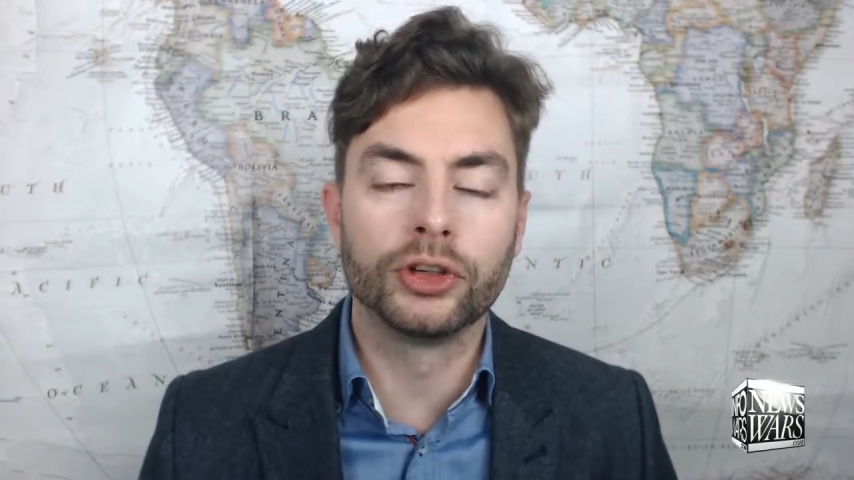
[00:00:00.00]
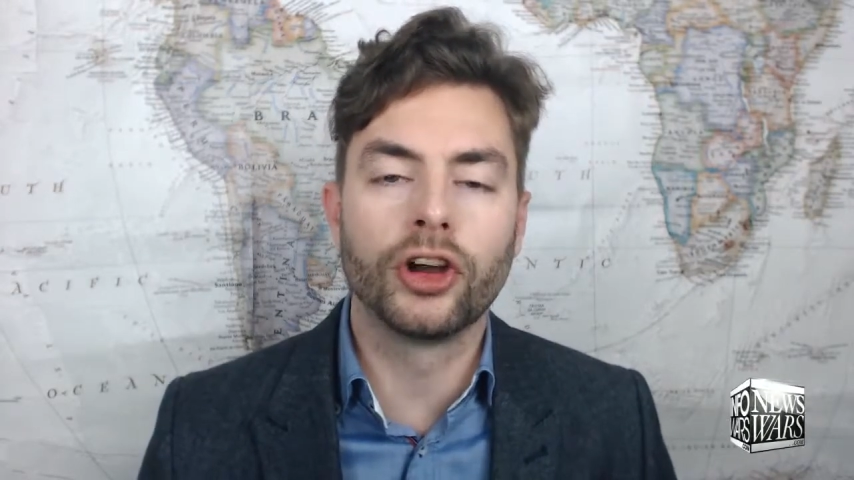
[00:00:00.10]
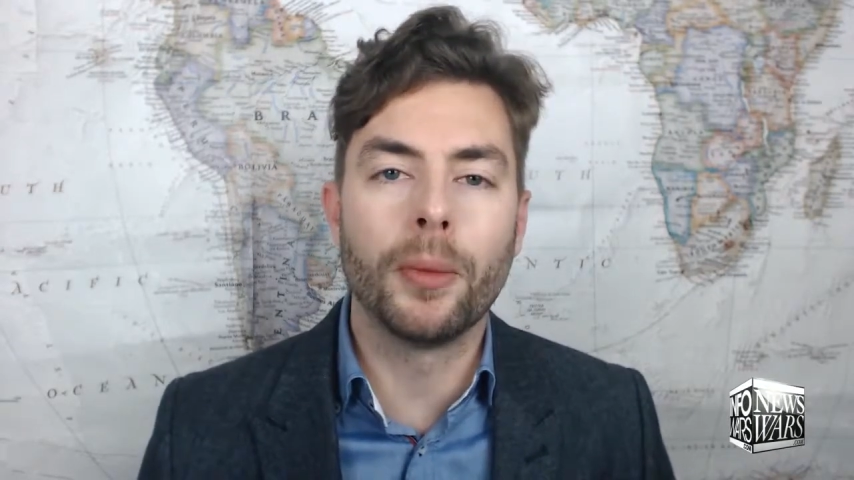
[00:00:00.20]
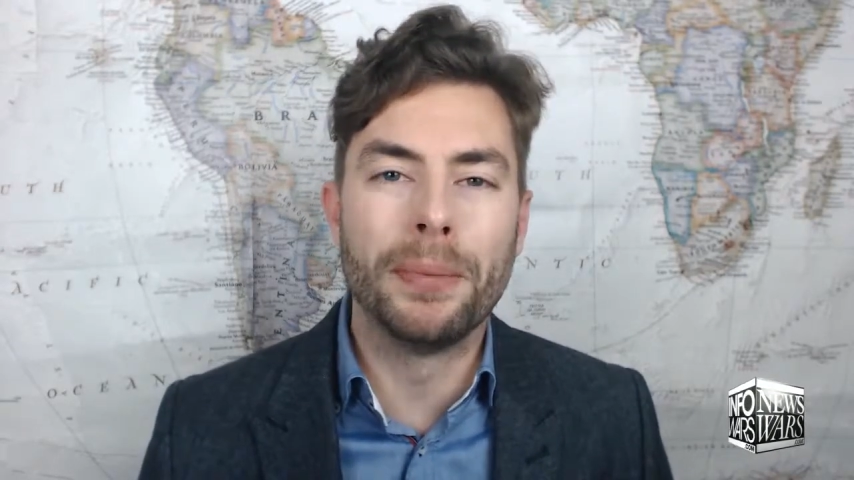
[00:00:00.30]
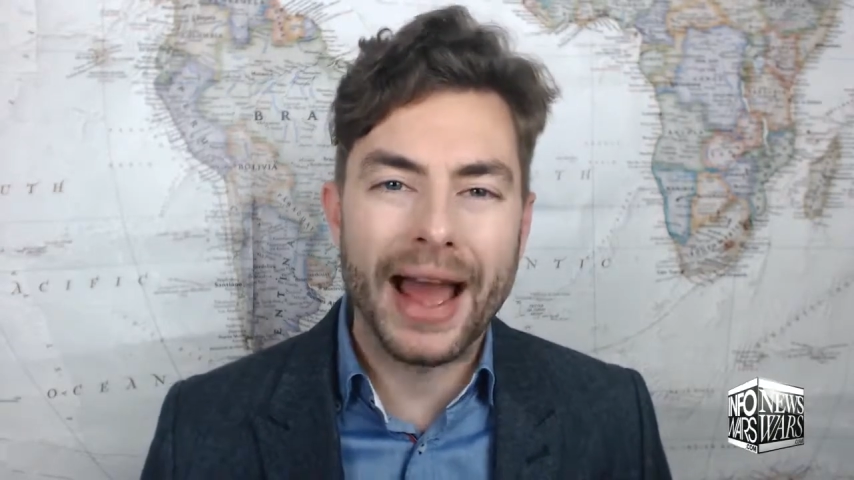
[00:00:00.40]

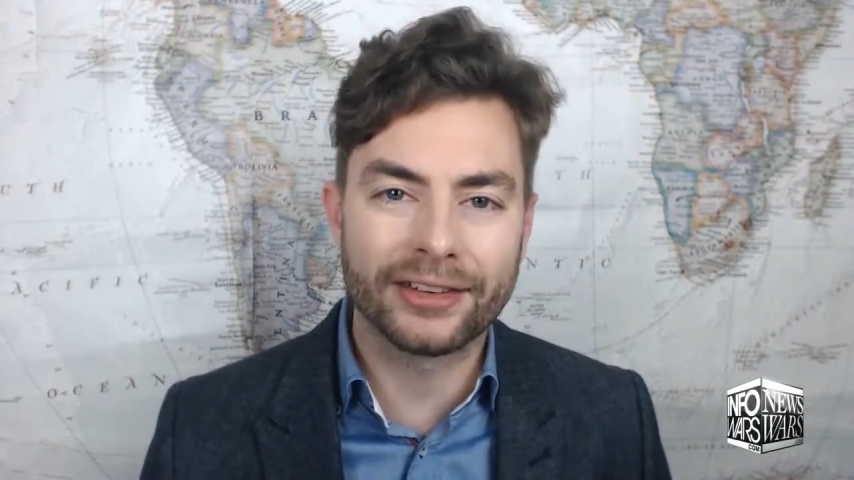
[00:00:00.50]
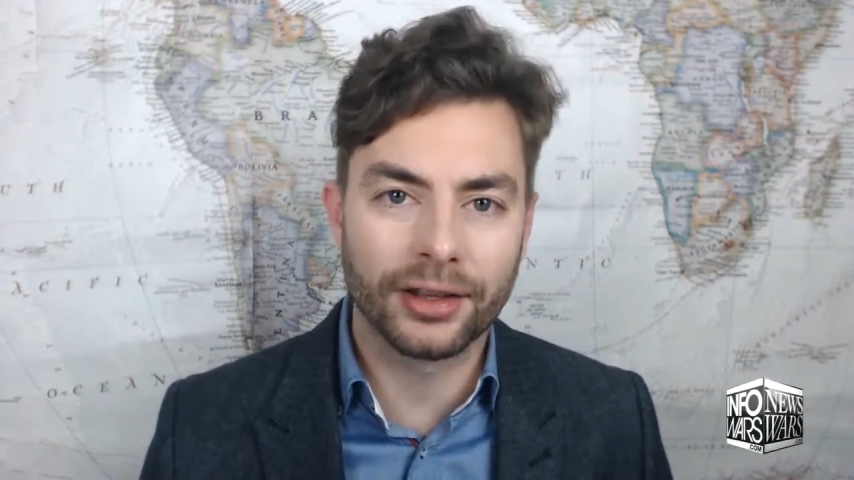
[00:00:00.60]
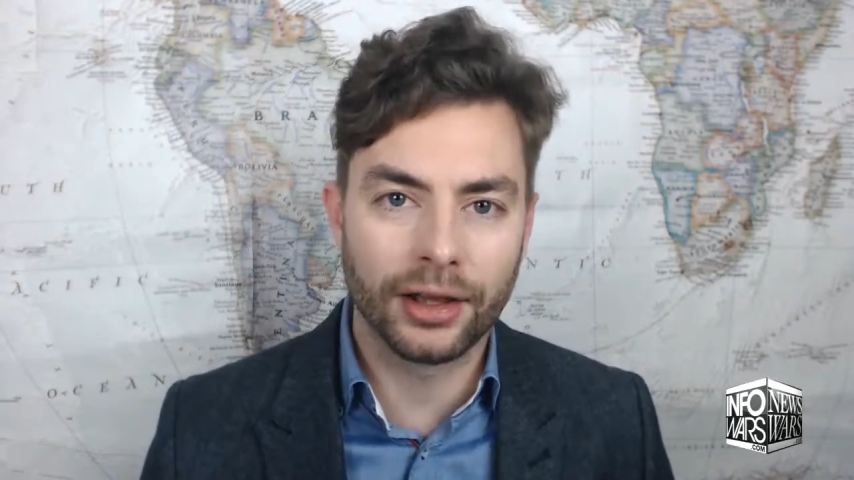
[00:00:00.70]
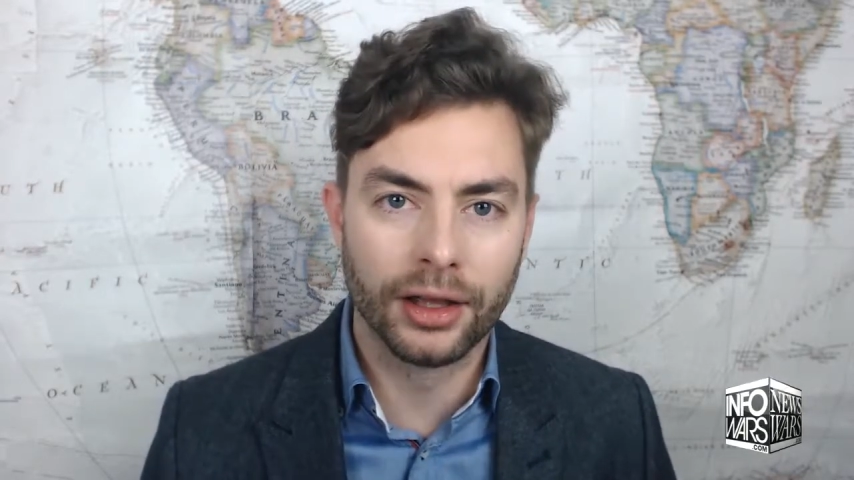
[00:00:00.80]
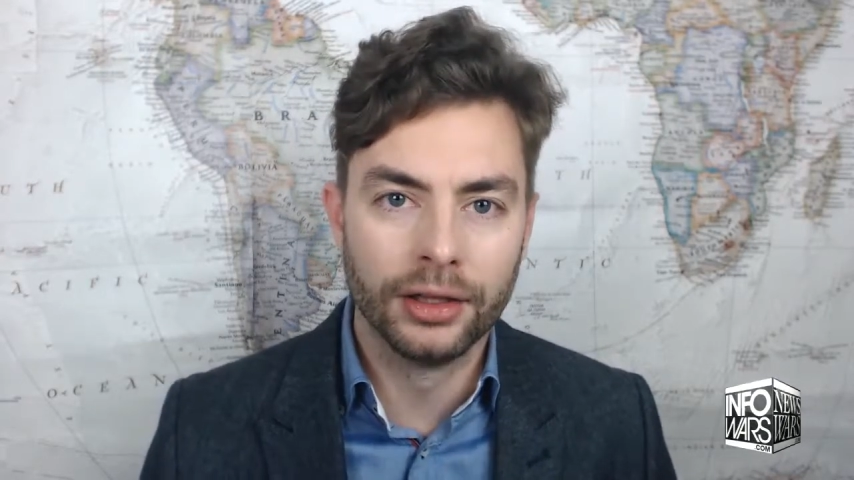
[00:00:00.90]
which are
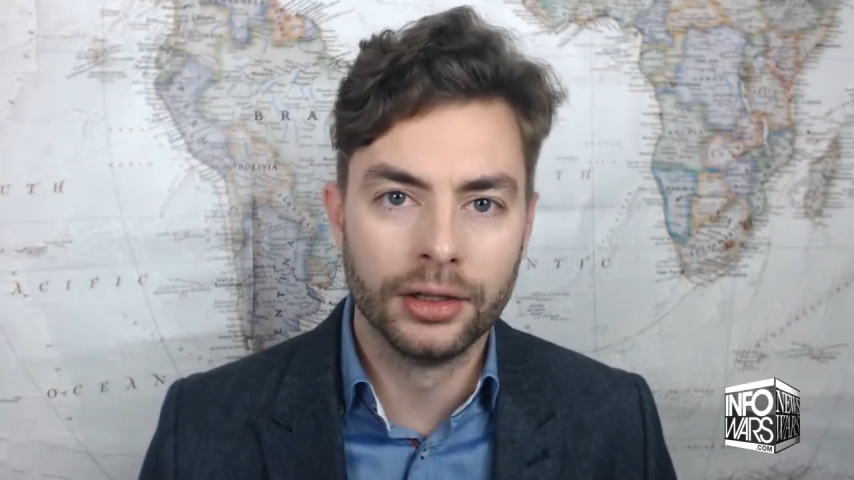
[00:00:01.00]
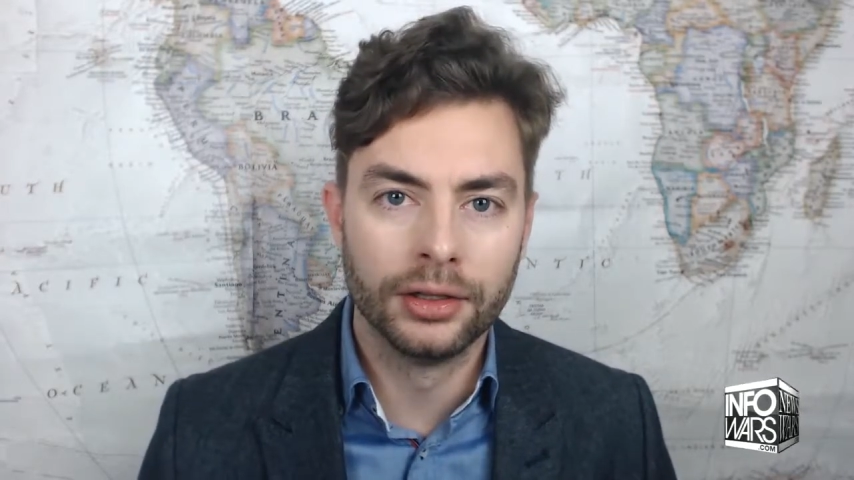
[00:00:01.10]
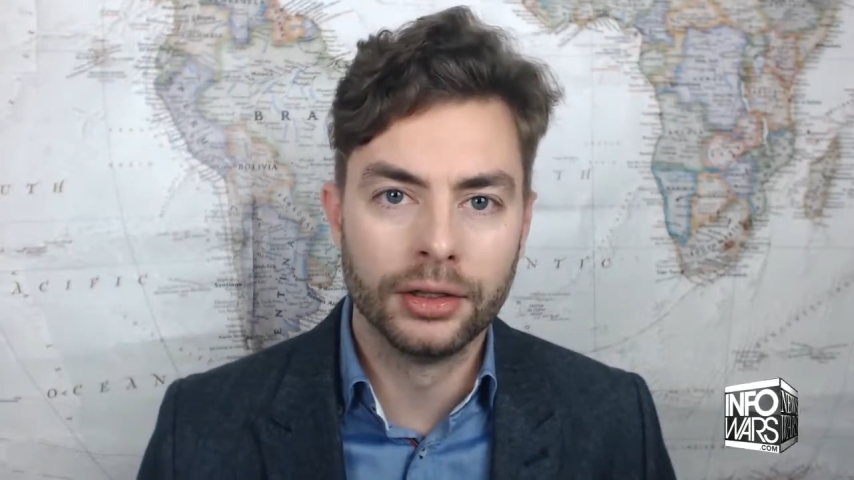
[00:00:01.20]
better